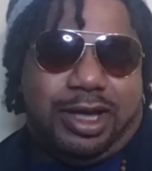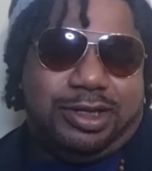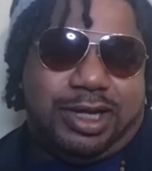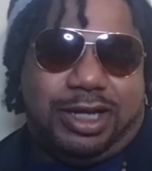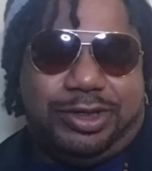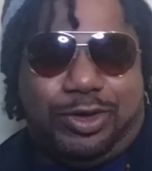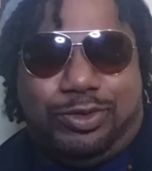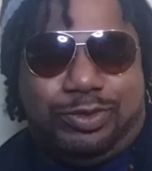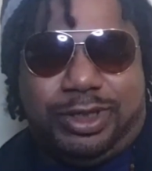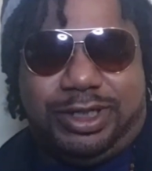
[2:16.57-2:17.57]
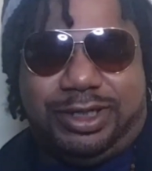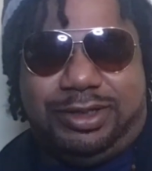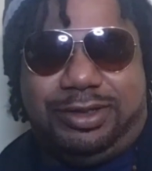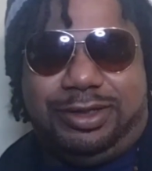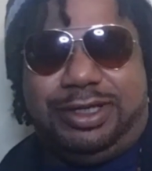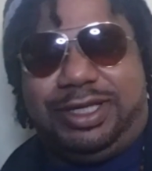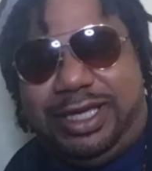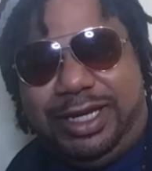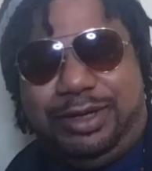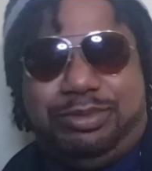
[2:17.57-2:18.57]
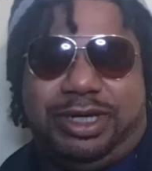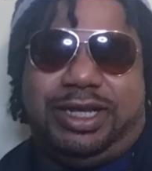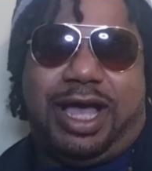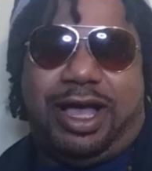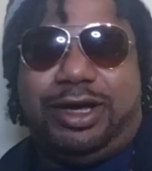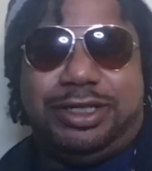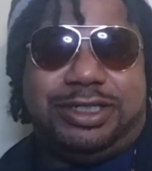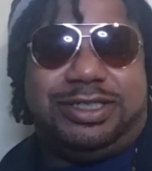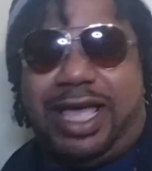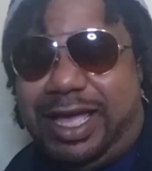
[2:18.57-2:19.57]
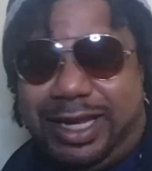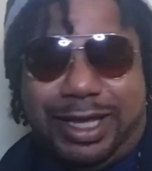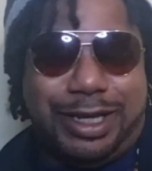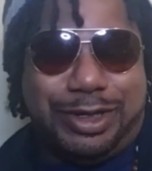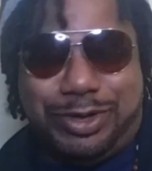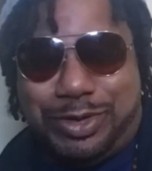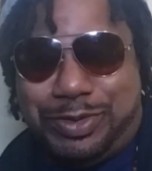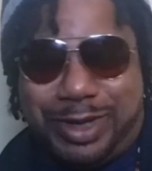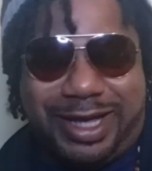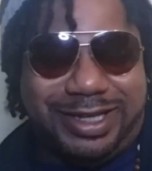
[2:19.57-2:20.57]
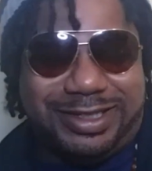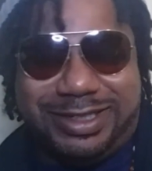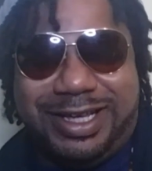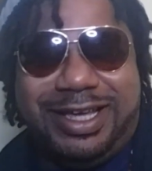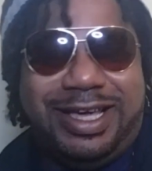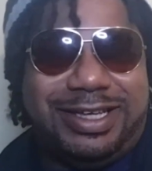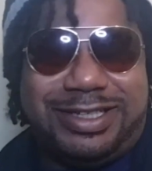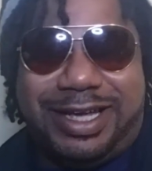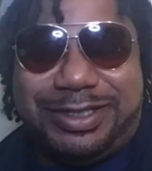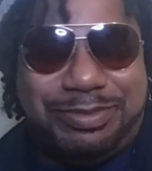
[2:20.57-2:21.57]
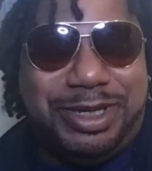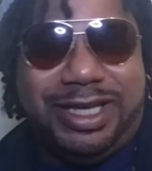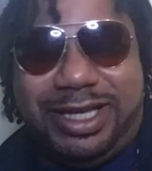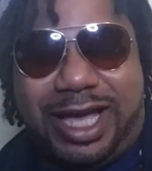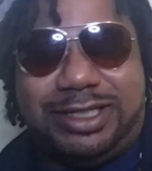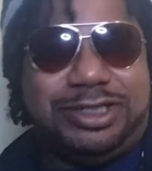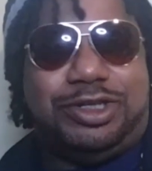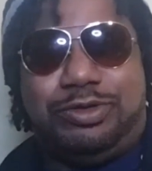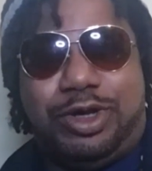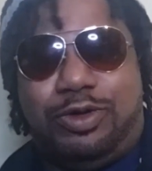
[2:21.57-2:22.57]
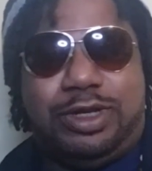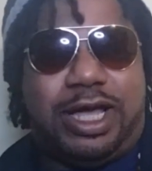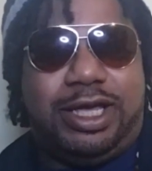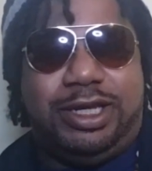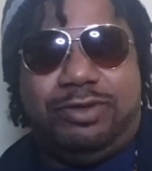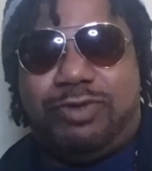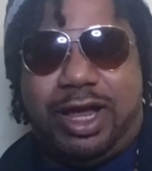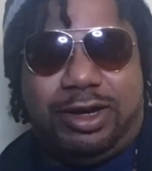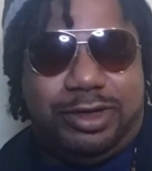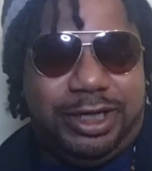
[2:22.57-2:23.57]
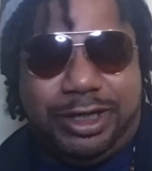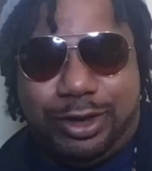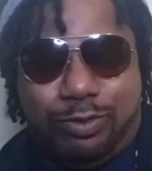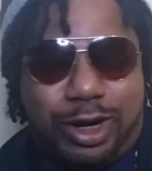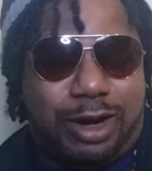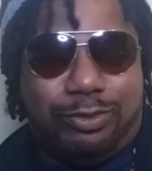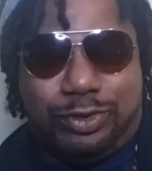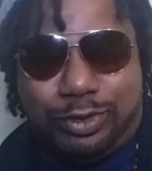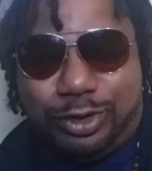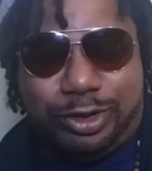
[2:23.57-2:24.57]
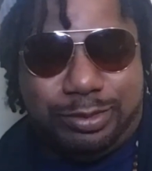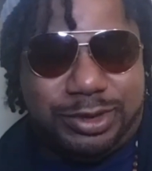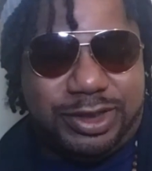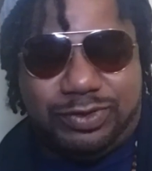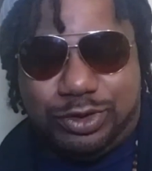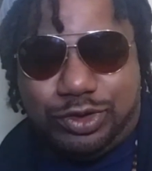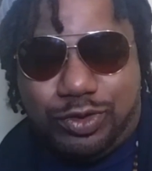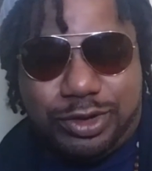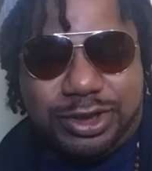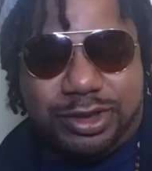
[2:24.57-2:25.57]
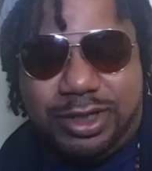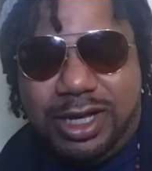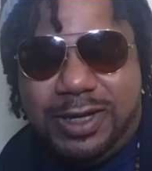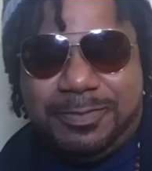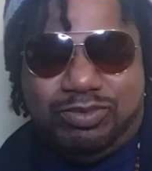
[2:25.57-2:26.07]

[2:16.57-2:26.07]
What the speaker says: I don't really get it, but I understand it. Like it's like, to me, I just don't know. Like around here where I'm from, Tifton, Georgia,